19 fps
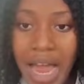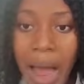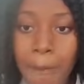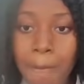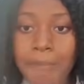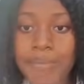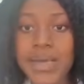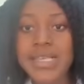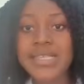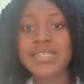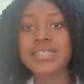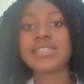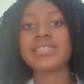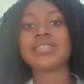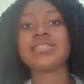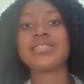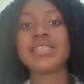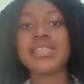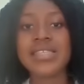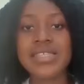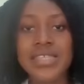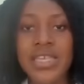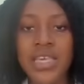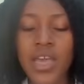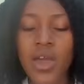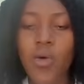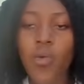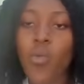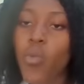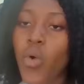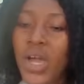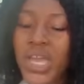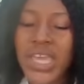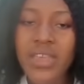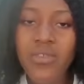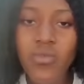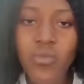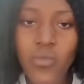amazing things,
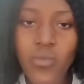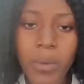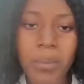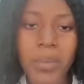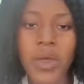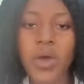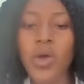working from the